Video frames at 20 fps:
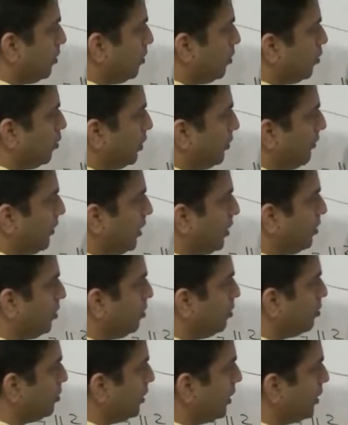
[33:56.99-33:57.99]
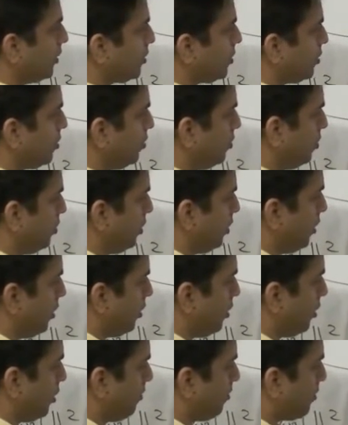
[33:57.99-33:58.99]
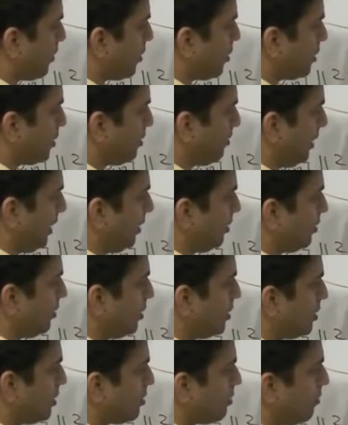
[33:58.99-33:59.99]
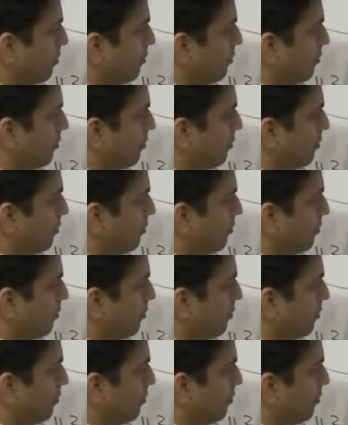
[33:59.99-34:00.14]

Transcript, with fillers: what we can do is to approximate this